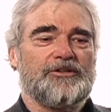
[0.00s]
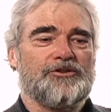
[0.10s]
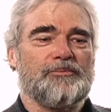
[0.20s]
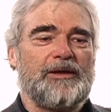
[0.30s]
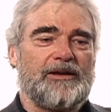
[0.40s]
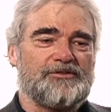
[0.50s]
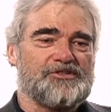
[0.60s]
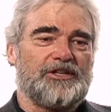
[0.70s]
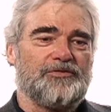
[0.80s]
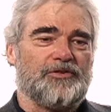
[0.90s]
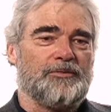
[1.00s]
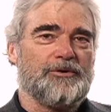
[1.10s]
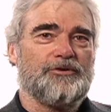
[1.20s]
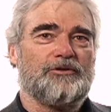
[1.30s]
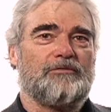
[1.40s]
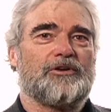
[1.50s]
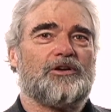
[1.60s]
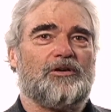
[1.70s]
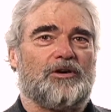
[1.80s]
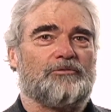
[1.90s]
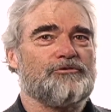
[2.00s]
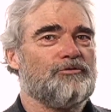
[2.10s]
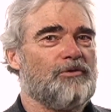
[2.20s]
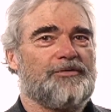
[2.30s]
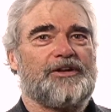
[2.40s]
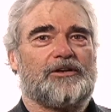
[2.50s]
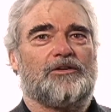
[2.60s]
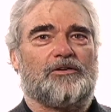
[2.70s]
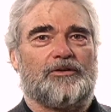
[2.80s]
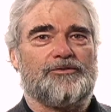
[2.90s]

you may have a cell phone, but you don't have a car. Well, you want that car.